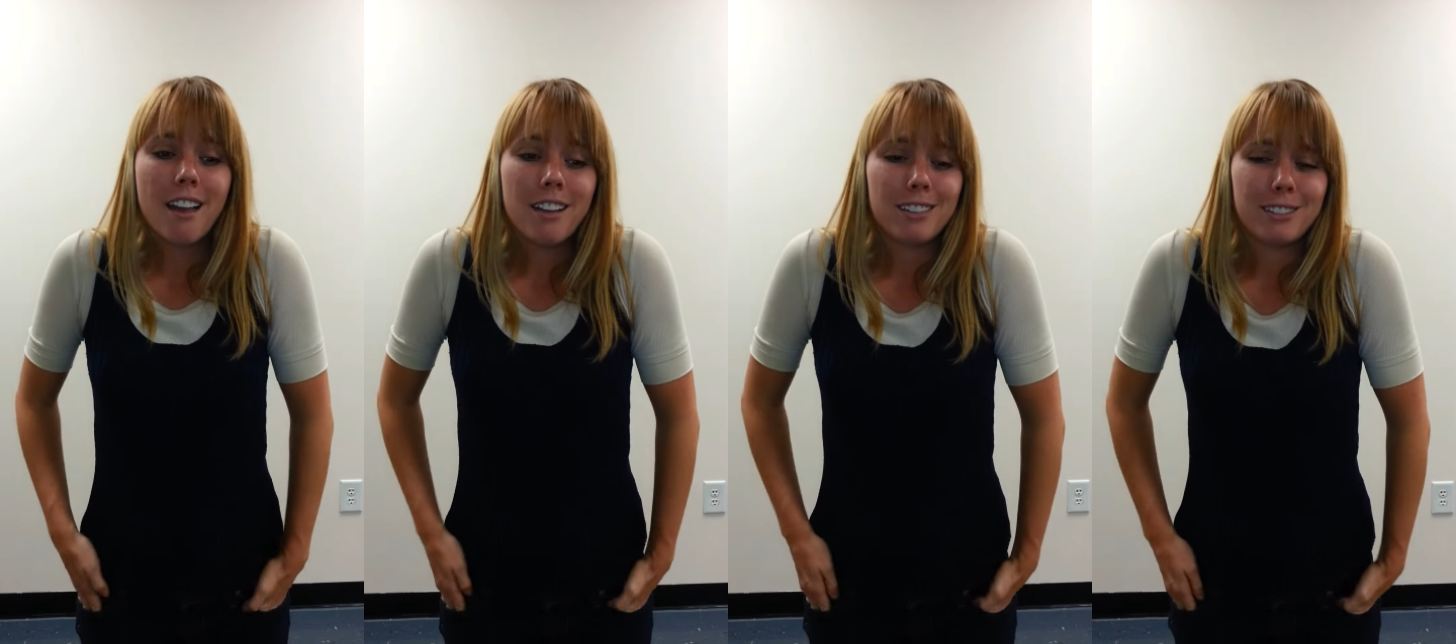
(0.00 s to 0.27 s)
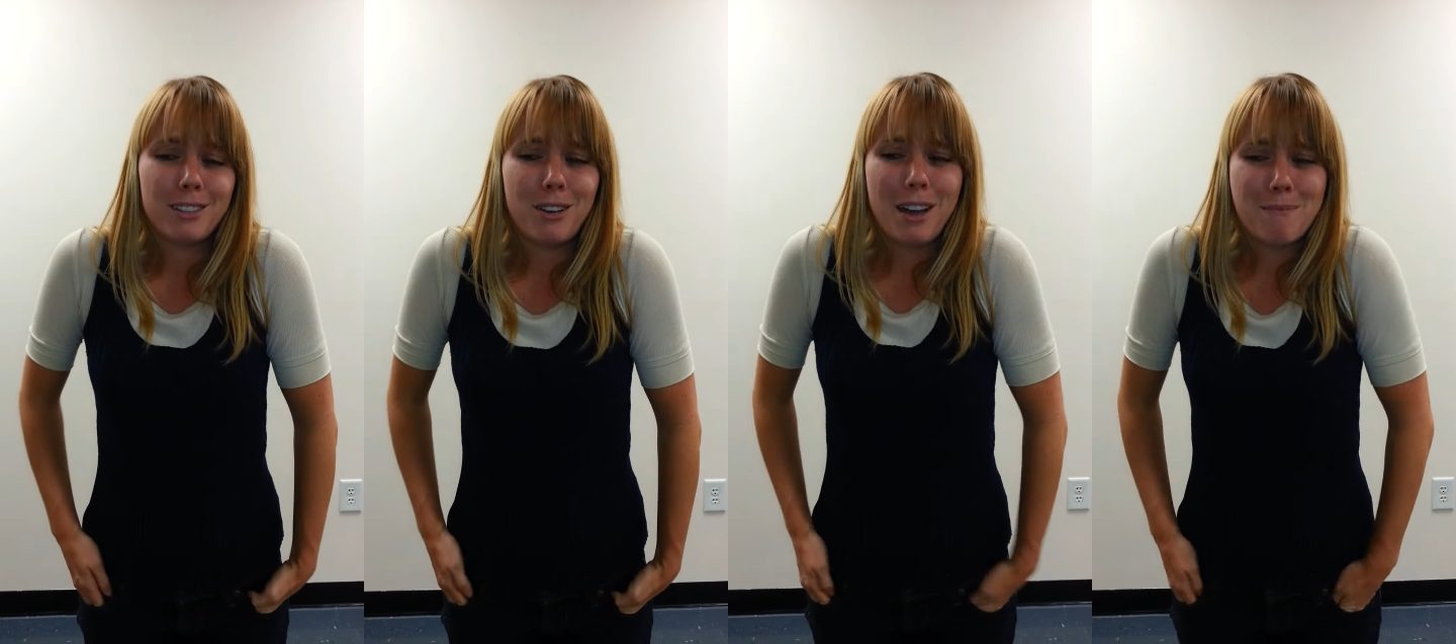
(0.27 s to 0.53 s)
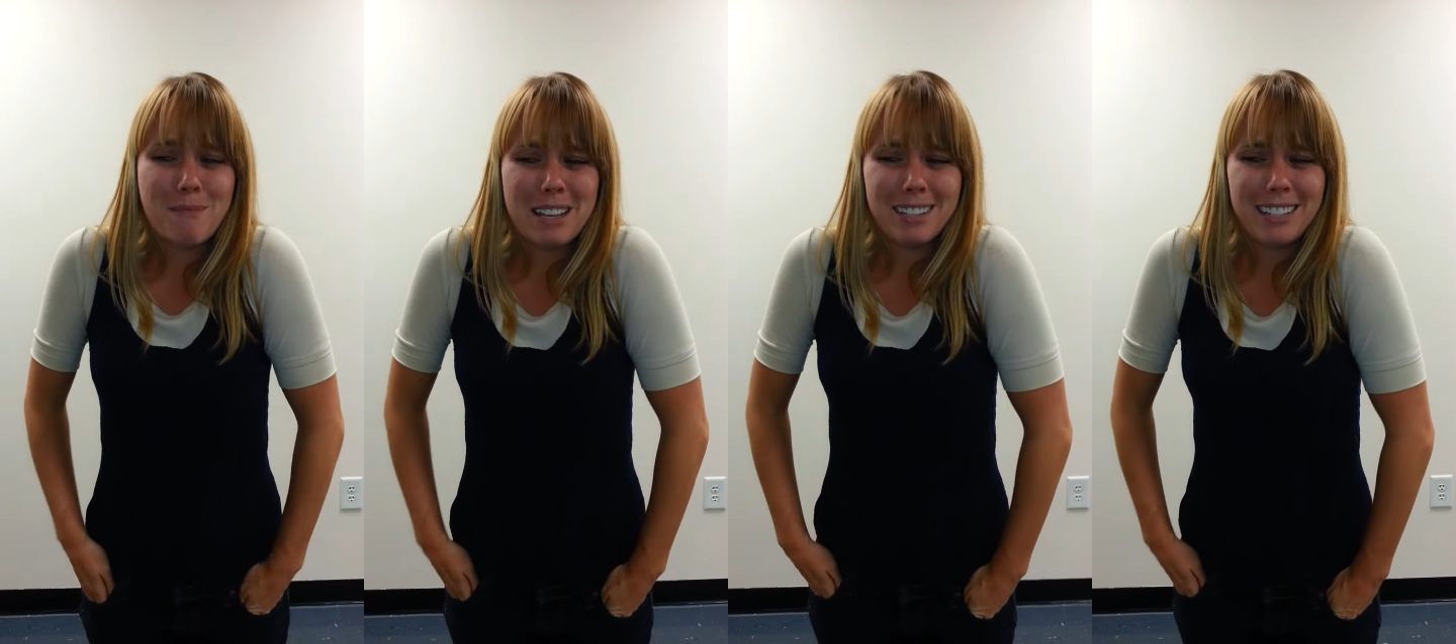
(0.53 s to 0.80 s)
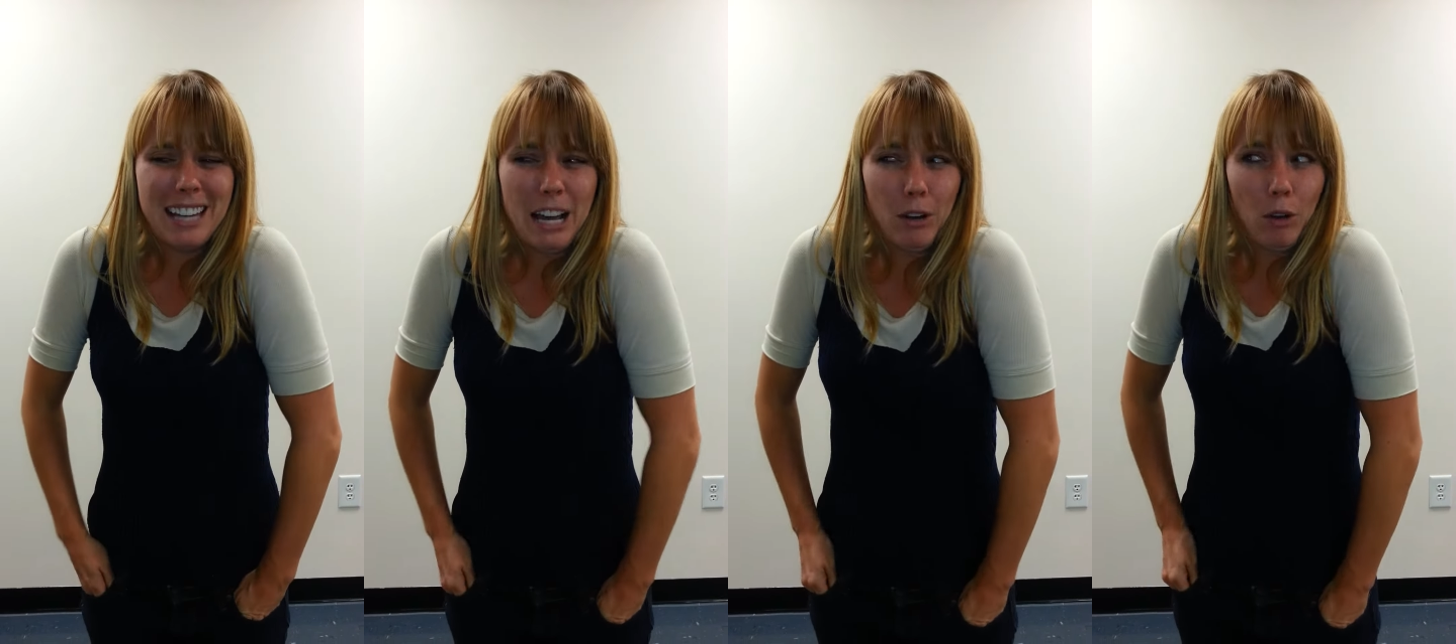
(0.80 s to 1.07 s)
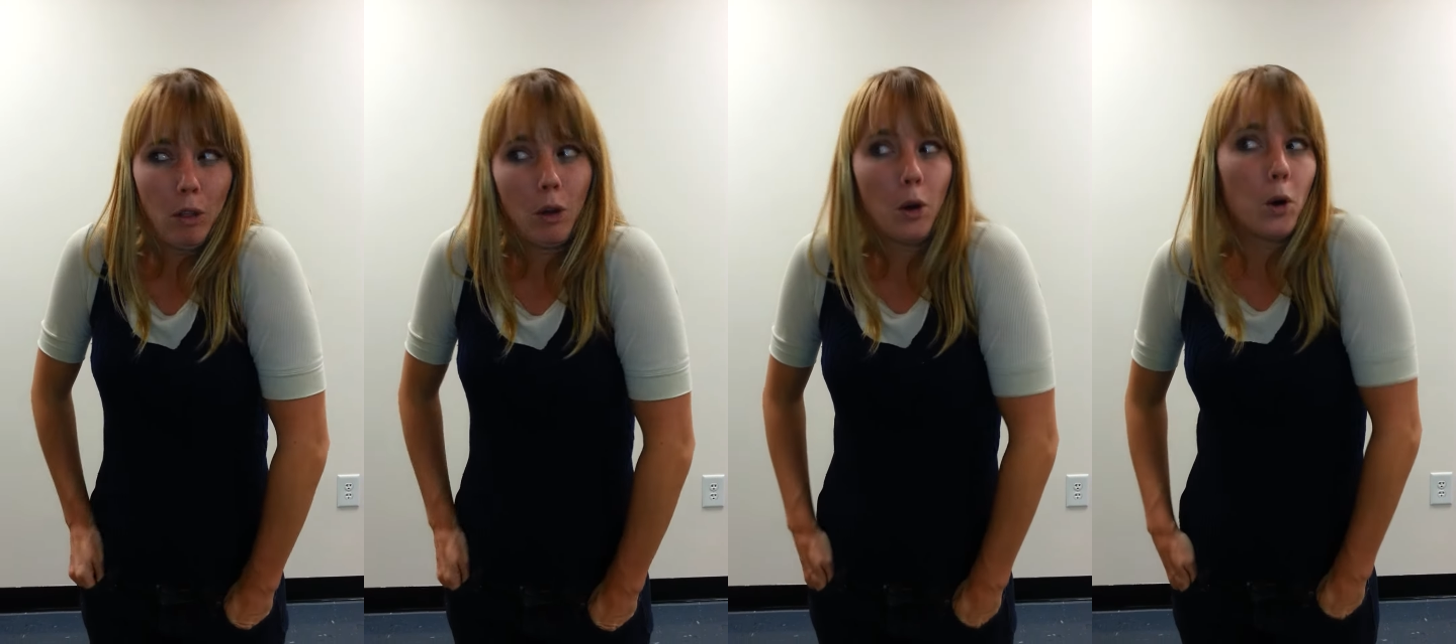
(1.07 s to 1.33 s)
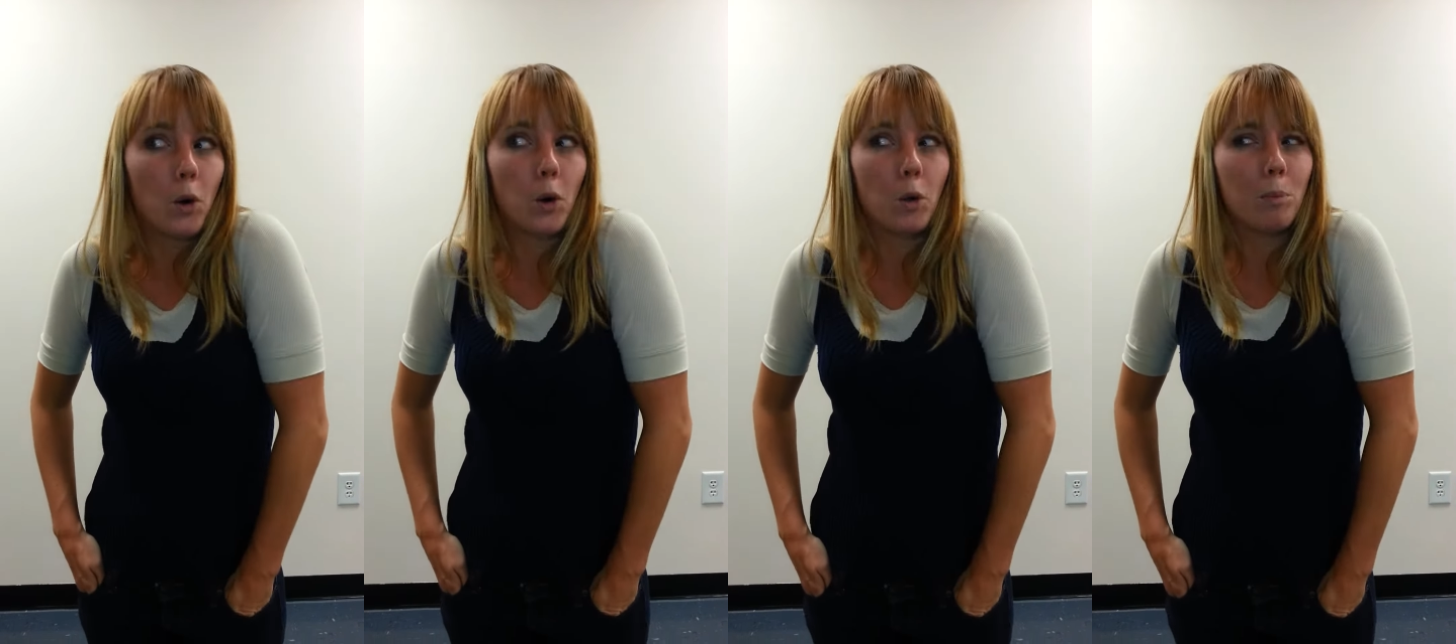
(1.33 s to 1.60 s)
So I missed out on the
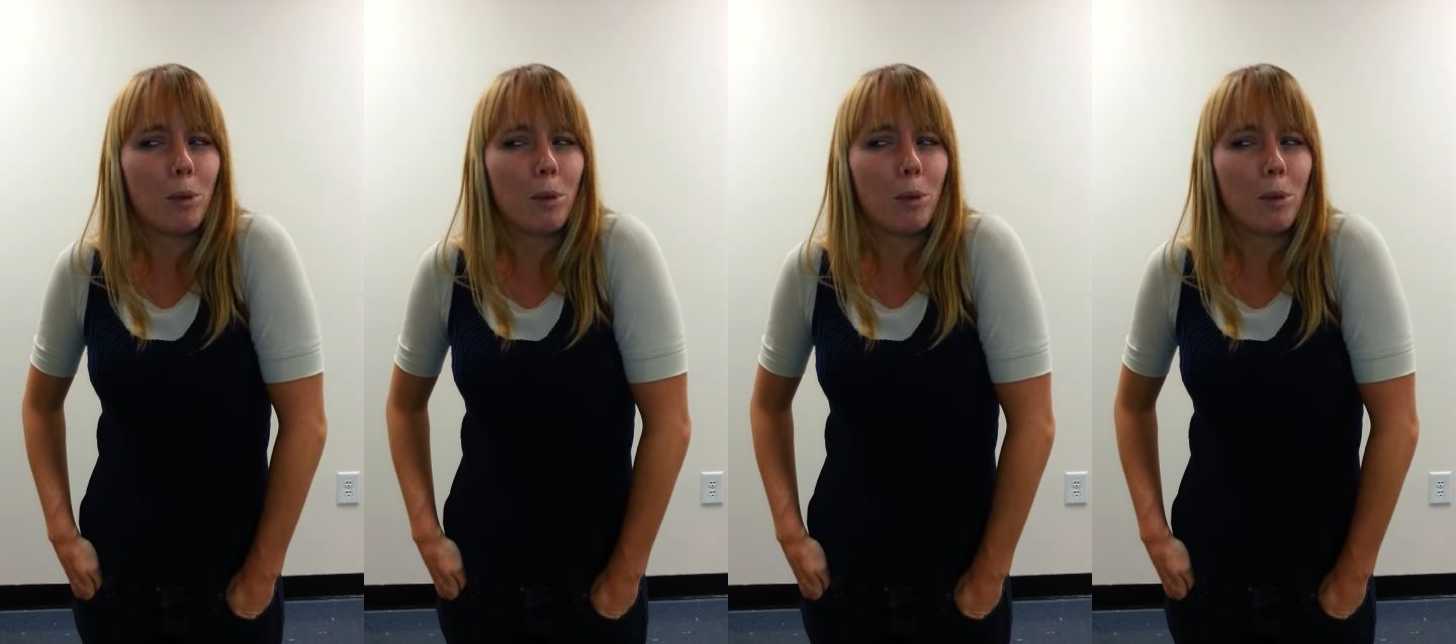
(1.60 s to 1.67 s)
whole